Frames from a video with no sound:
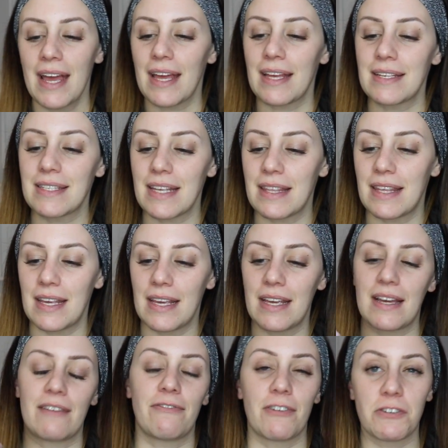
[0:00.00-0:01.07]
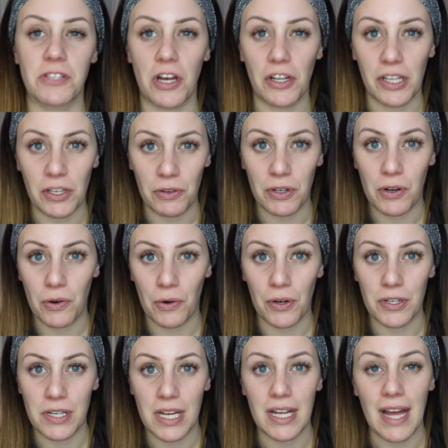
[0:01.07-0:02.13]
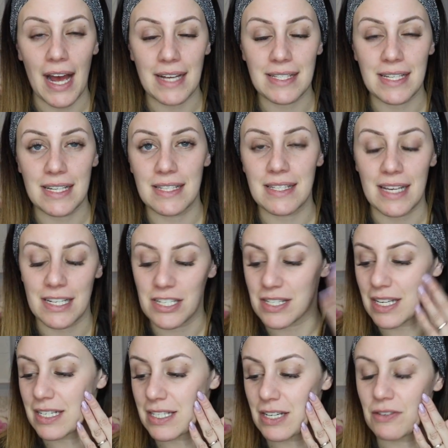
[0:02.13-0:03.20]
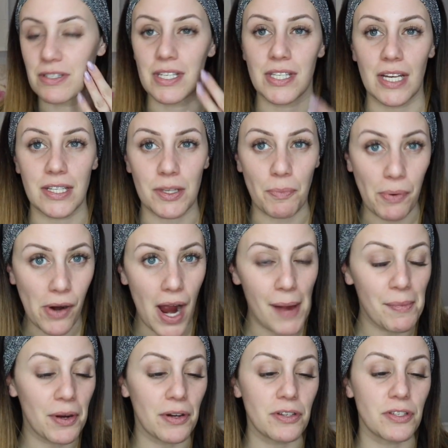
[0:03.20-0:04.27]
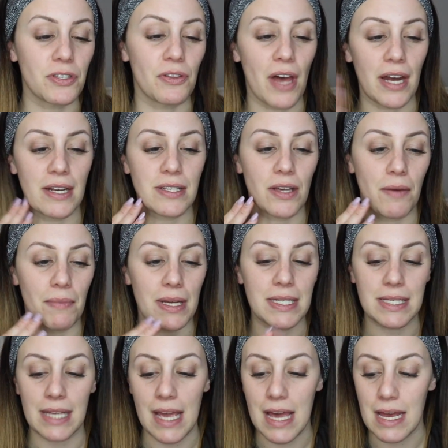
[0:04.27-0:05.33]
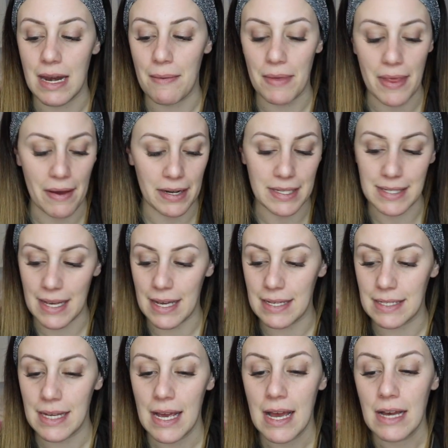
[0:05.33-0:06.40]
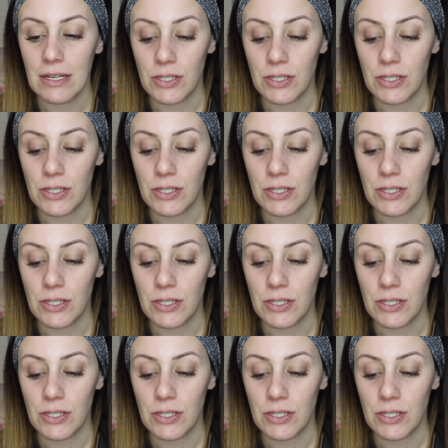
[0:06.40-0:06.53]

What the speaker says: Is the Farsali Unicorn Essence. I just like to use this as a primer, so that is on my skin, but that is it.